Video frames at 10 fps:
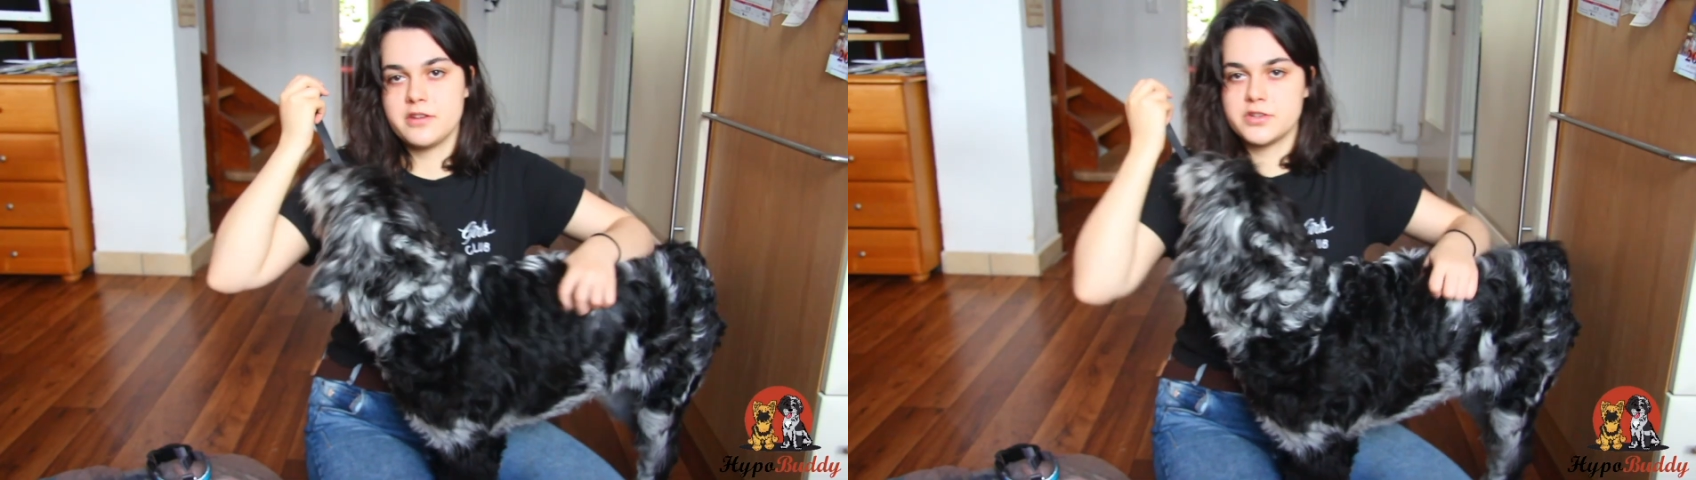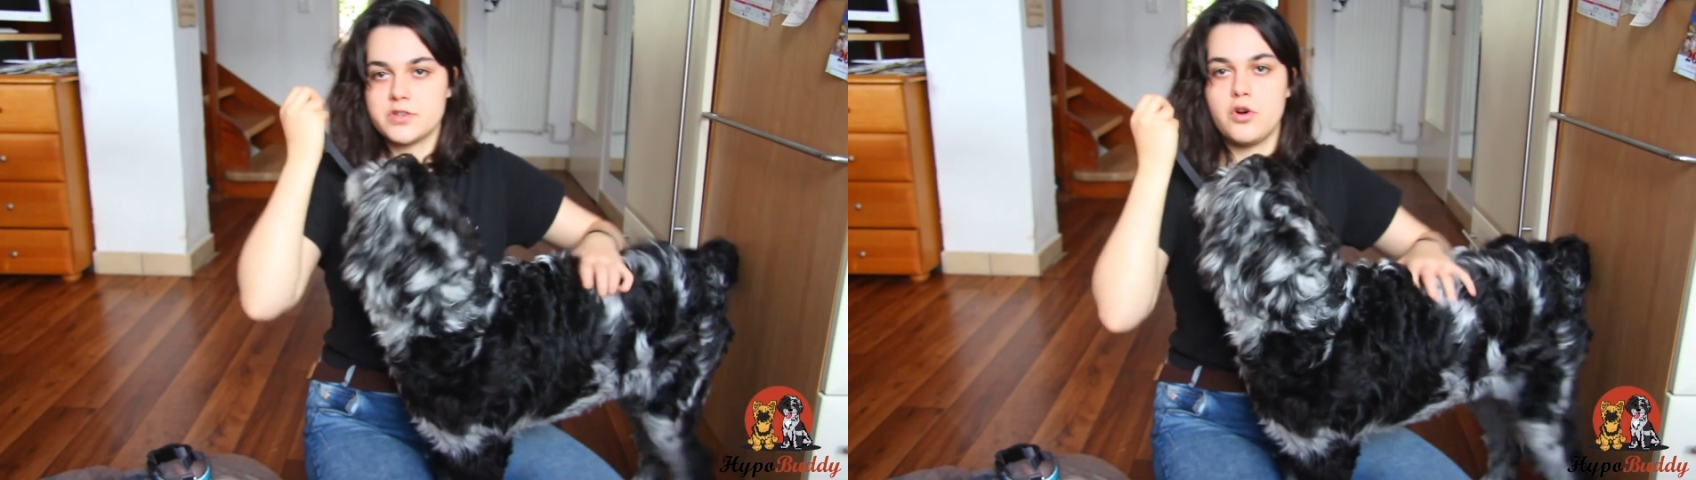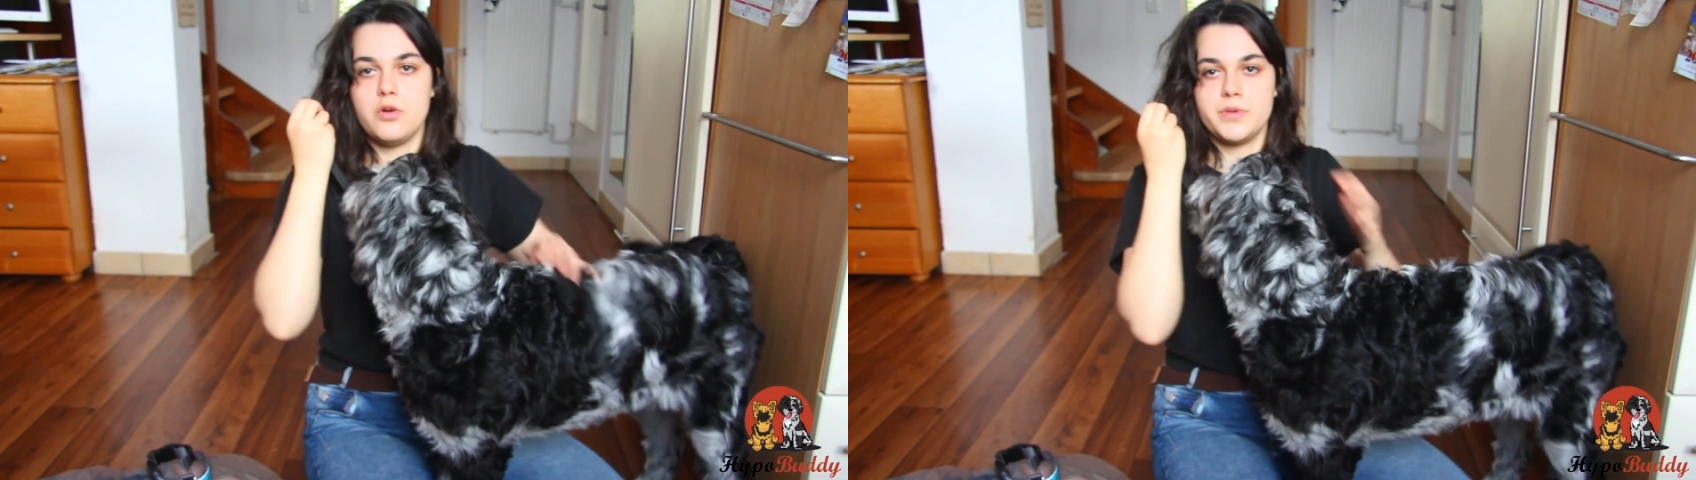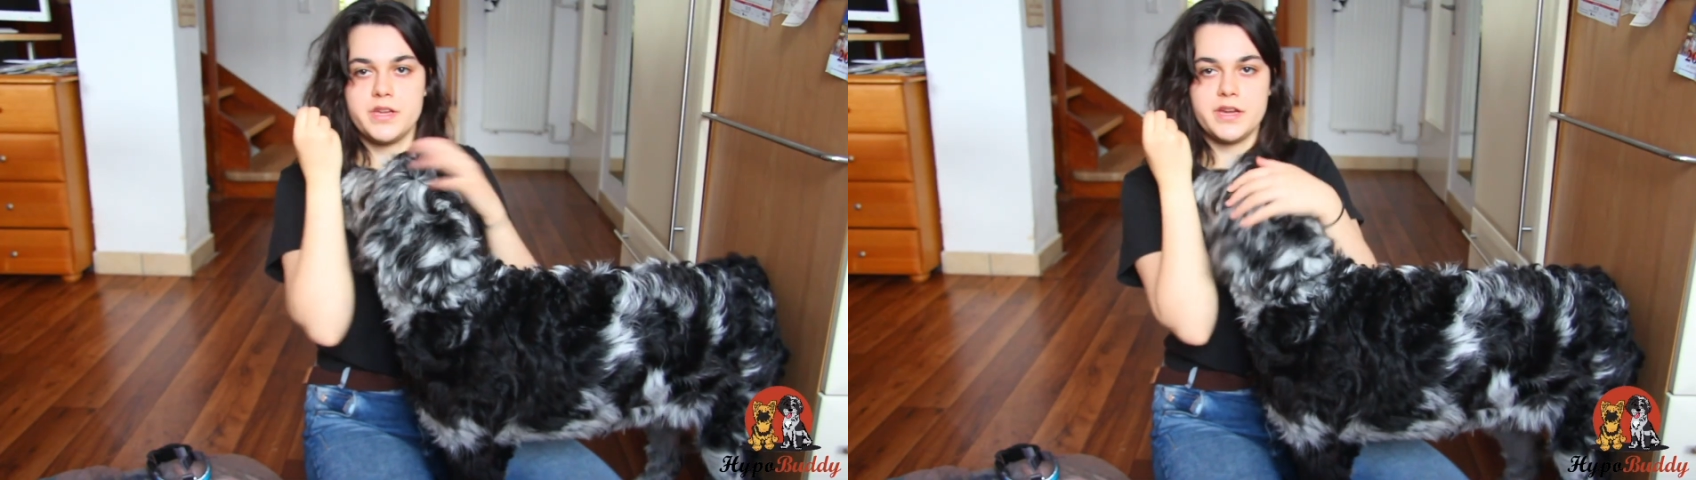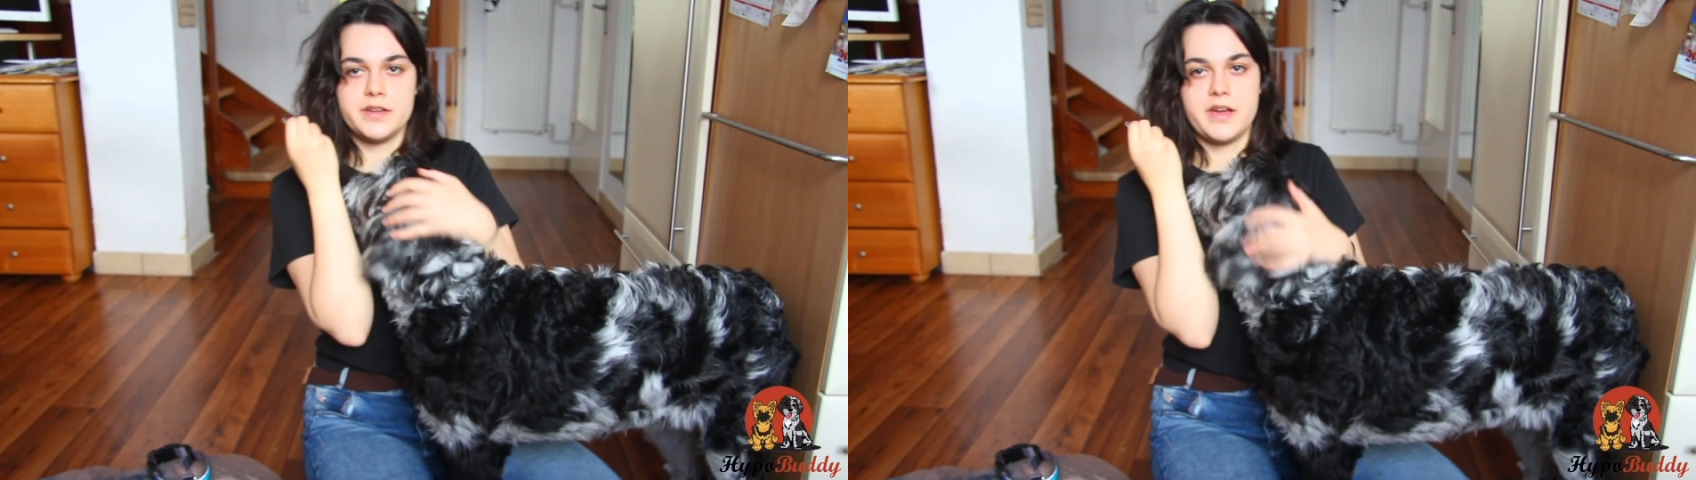can just call
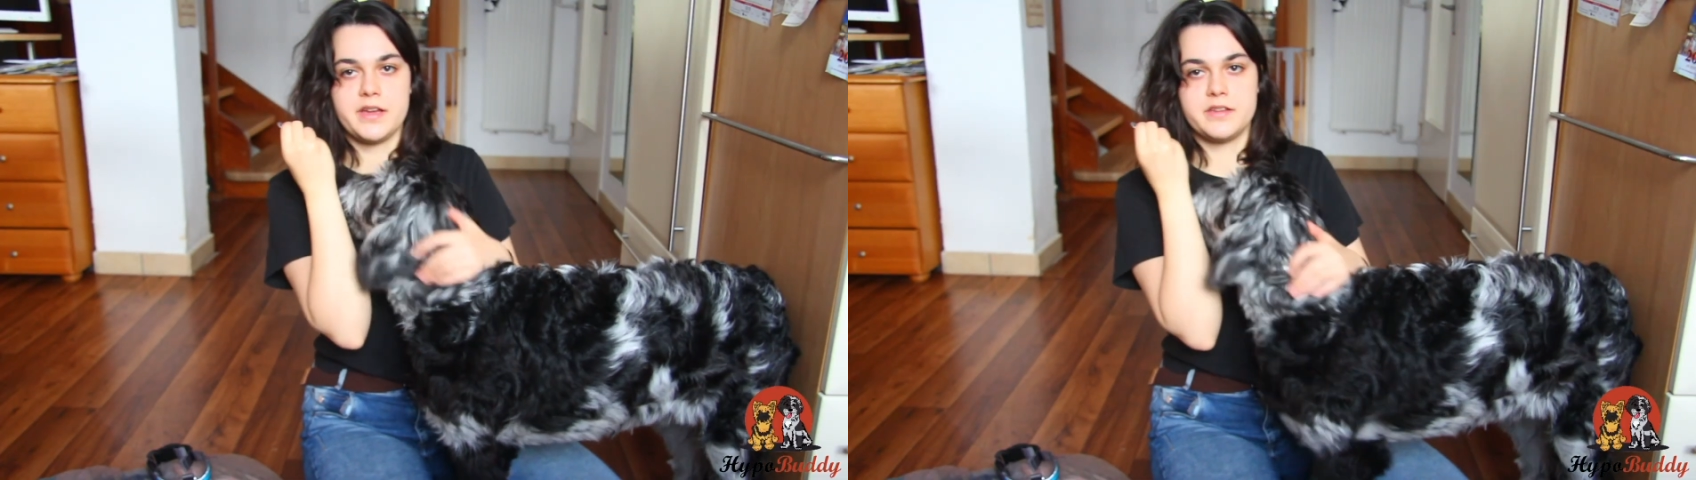me and I